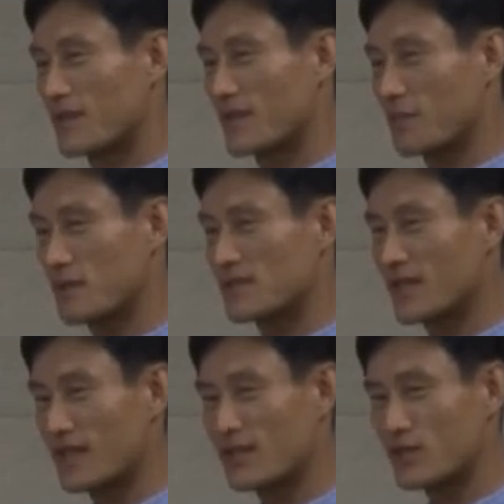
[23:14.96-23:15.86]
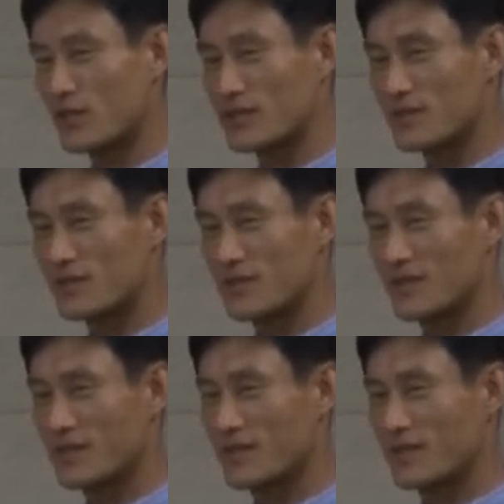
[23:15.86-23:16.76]
That means nothing to us, right?
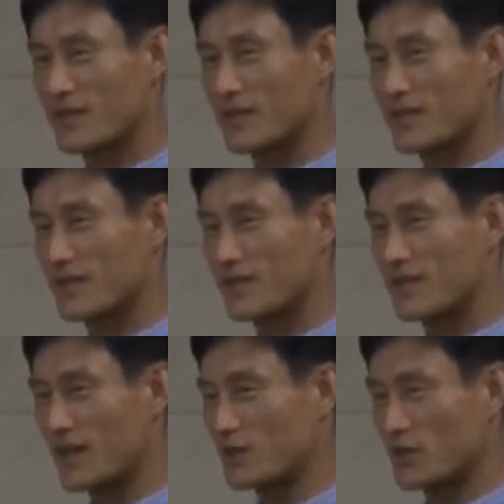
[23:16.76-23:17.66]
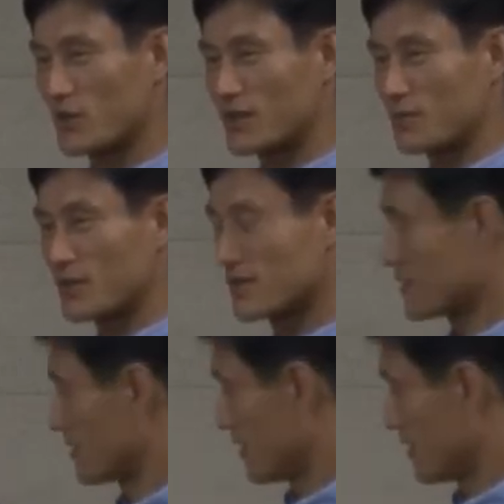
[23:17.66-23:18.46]
I don't know what that means.